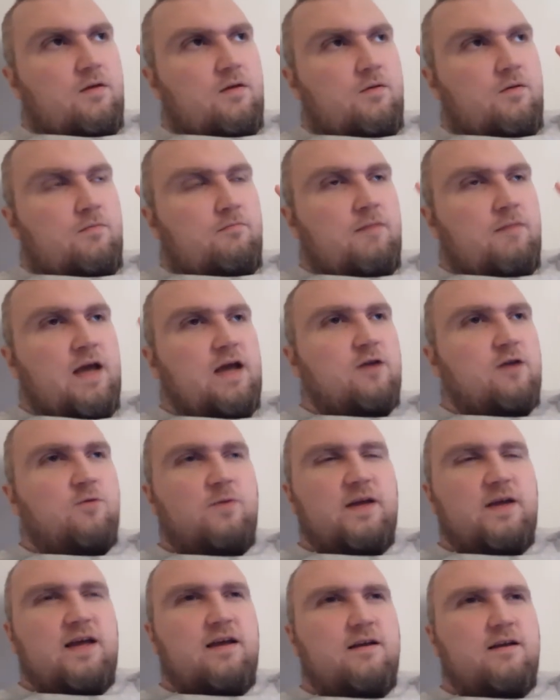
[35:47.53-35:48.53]
man, do
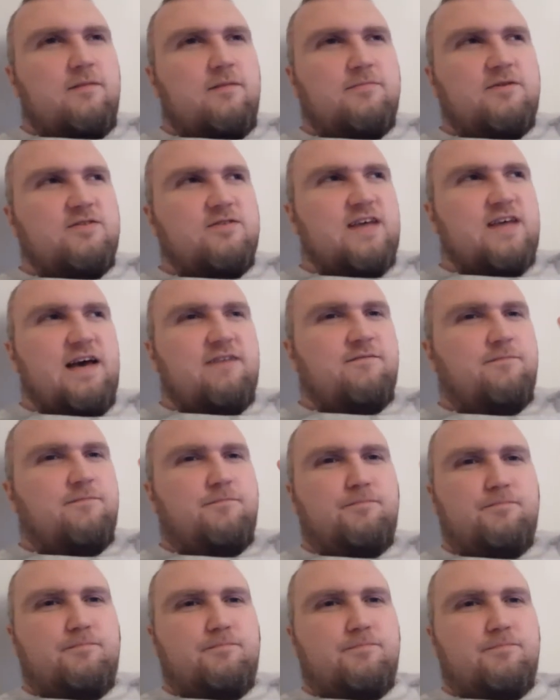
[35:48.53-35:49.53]
we end up just have
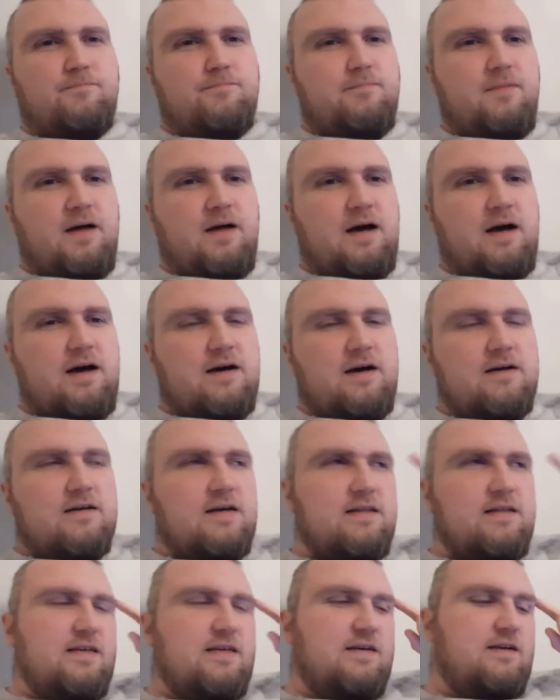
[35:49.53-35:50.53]
uh,
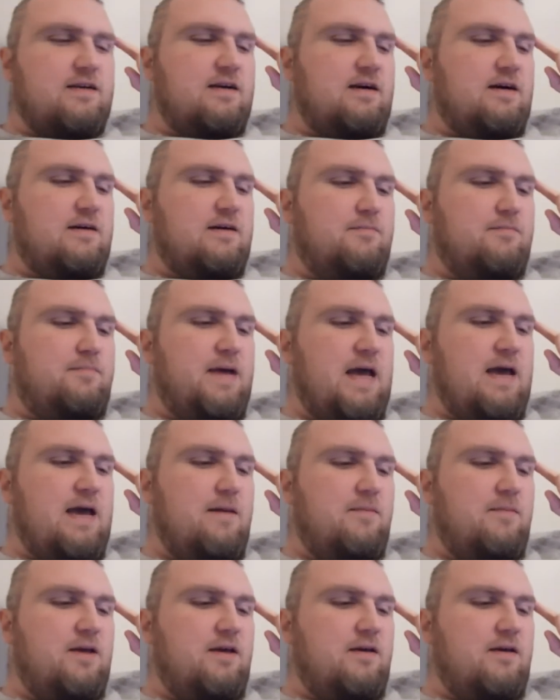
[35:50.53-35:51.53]
I think uh,
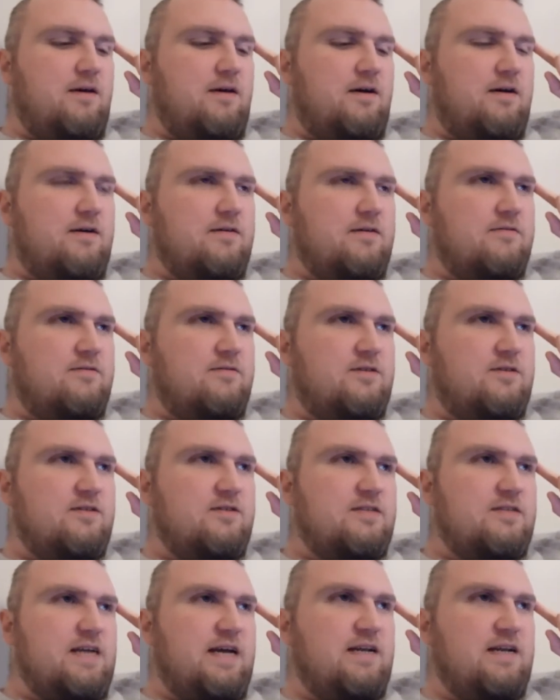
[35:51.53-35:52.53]
Pammy uh,
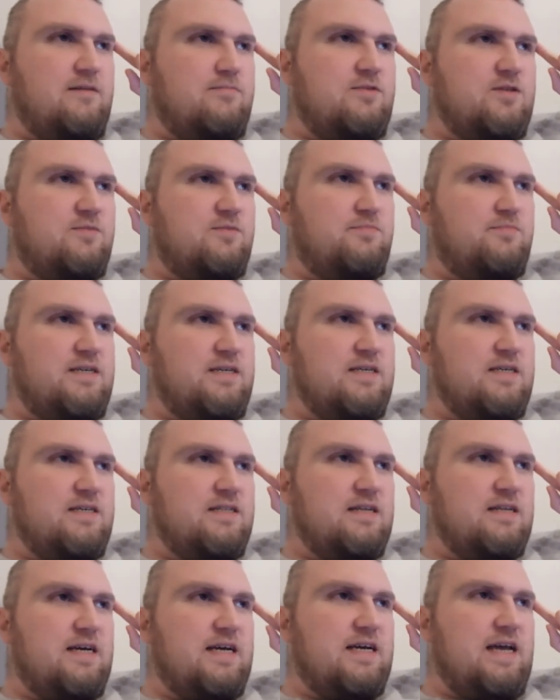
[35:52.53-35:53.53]
just end up just being
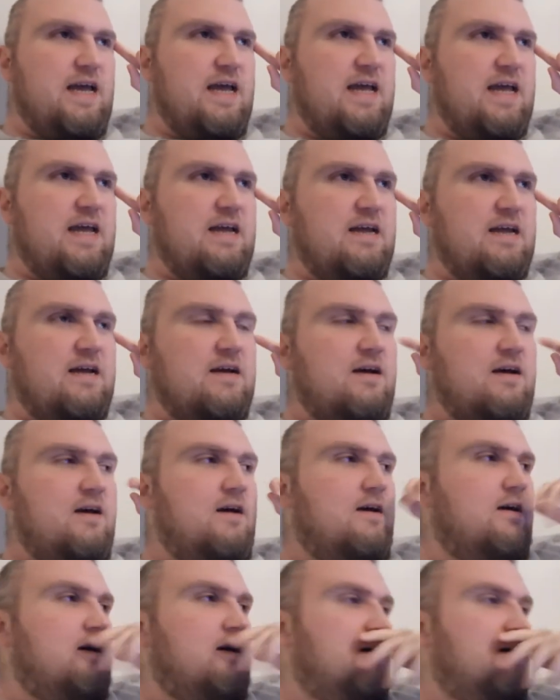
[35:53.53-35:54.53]
like a
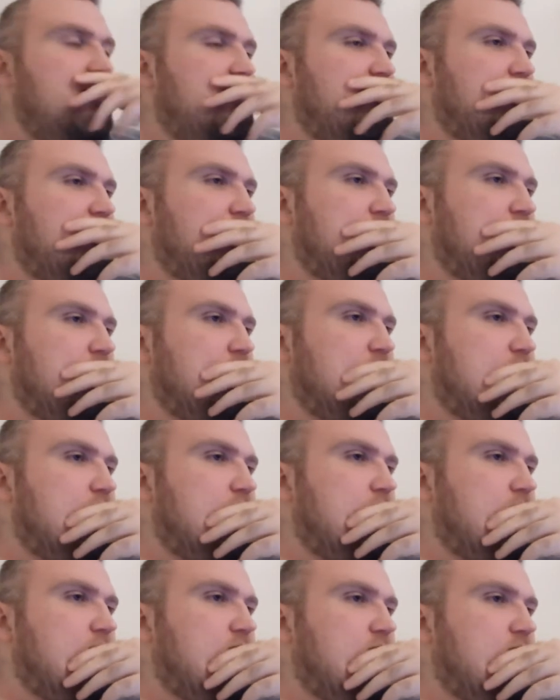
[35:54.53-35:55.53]
uh,
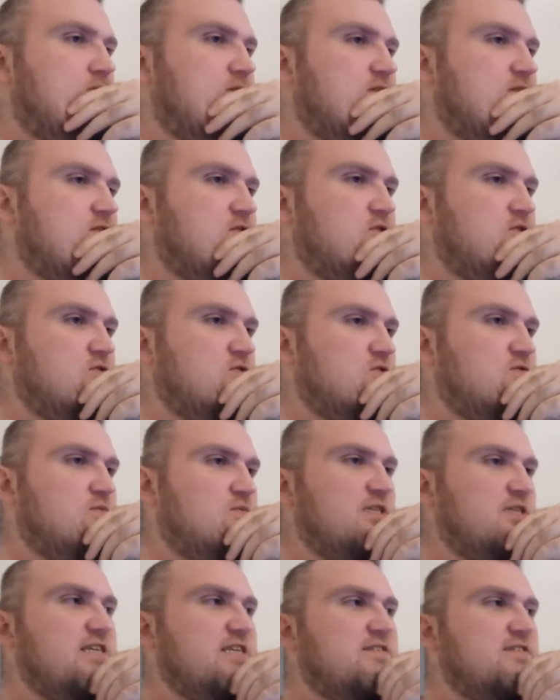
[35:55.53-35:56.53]
like the girl from
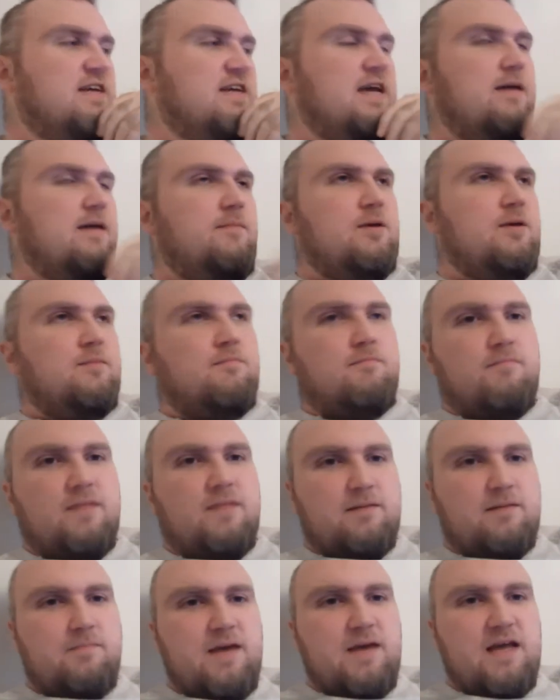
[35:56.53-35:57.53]
Chasing Amy.
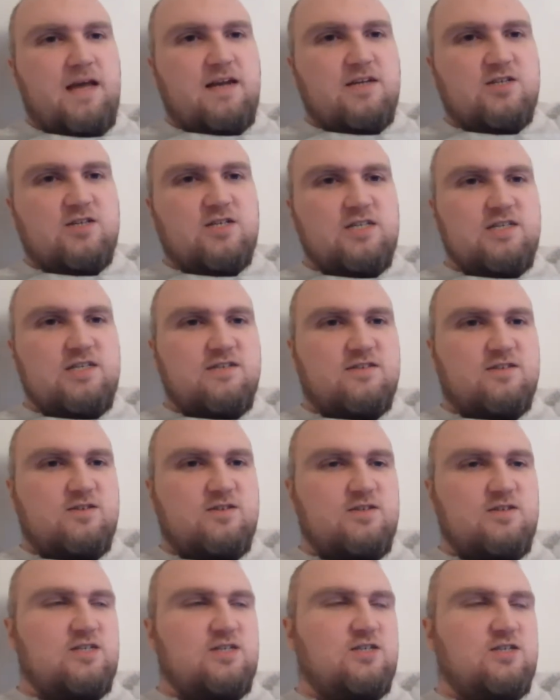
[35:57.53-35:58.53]
Like, man, does she just
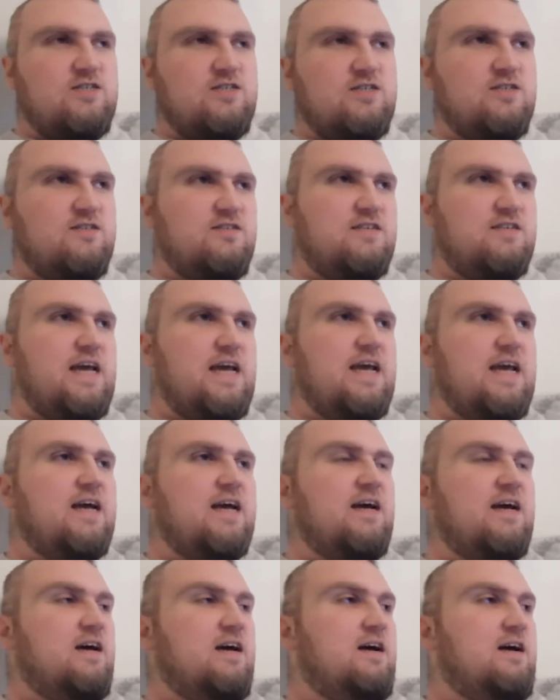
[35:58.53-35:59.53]
turn into just
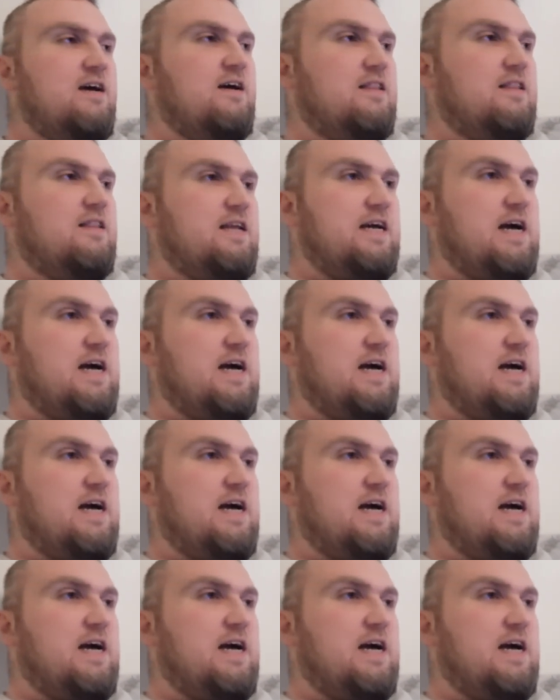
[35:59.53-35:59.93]
a like